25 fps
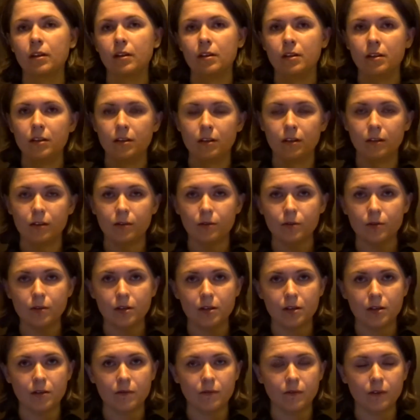You could
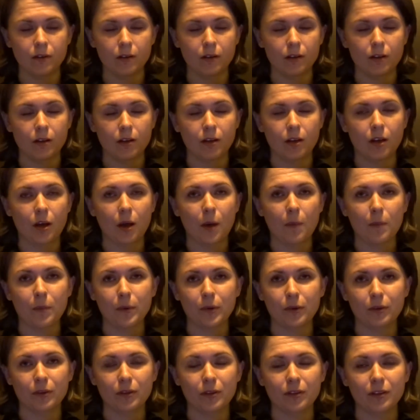even
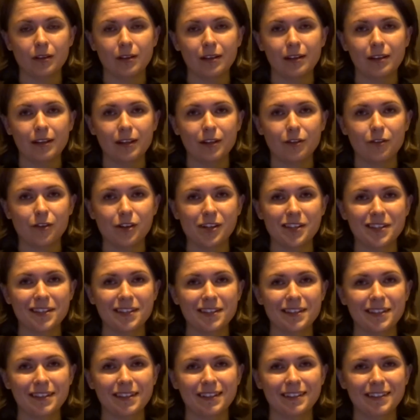put licorice
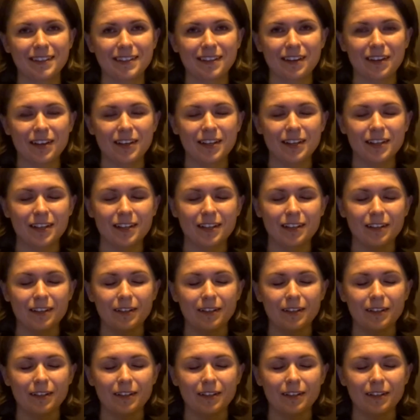inside it.